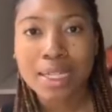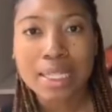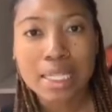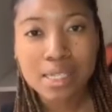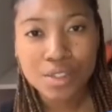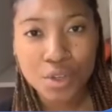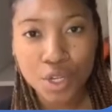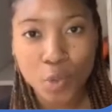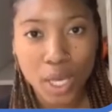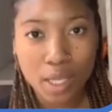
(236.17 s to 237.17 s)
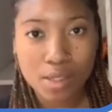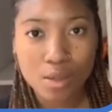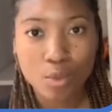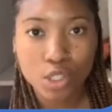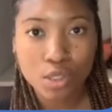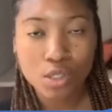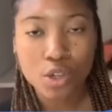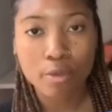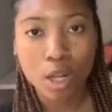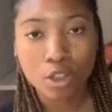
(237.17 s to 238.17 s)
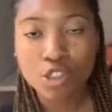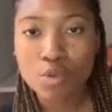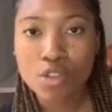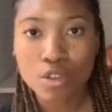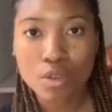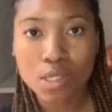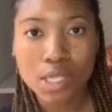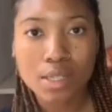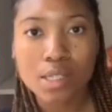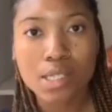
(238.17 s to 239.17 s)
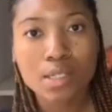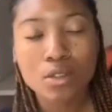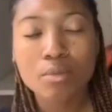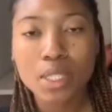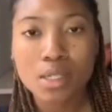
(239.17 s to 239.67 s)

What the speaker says: These three ways in which the term culture was used can still be